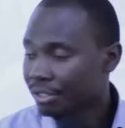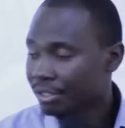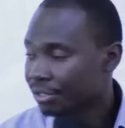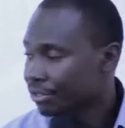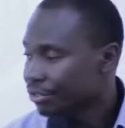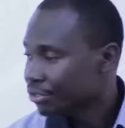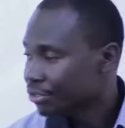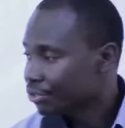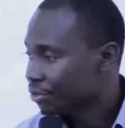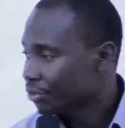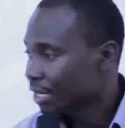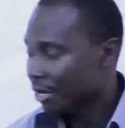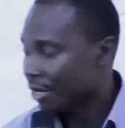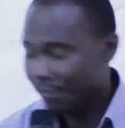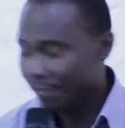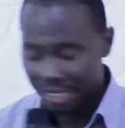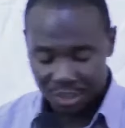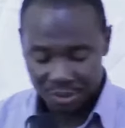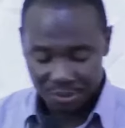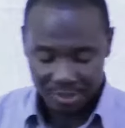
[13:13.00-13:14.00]
So I
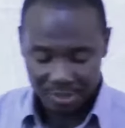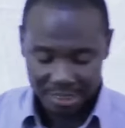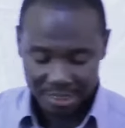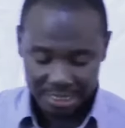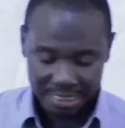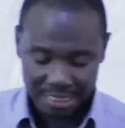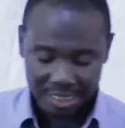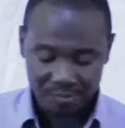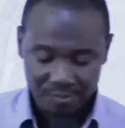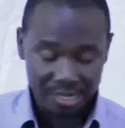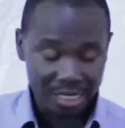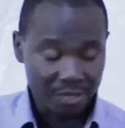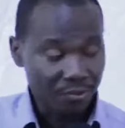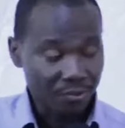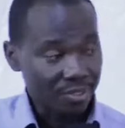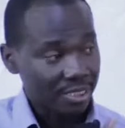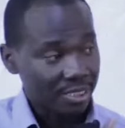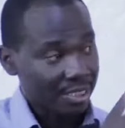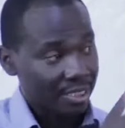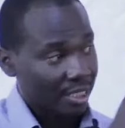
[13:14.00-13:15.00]
went to the gentleman. He
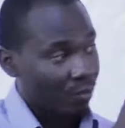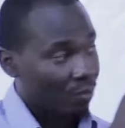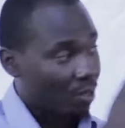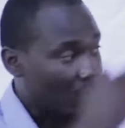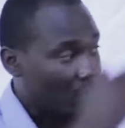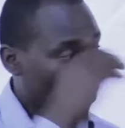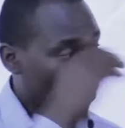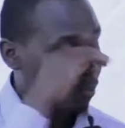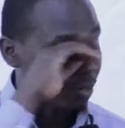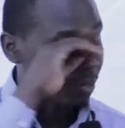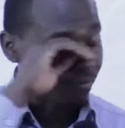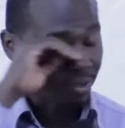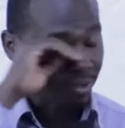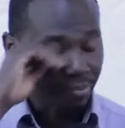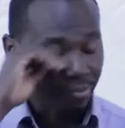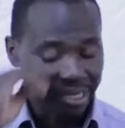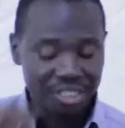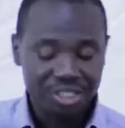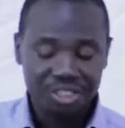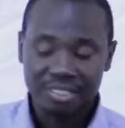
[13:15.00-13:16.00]
was sitting on one of the
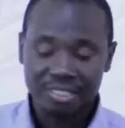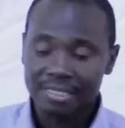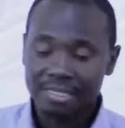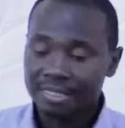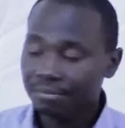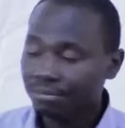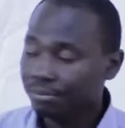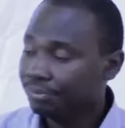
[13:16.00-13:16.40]
benches.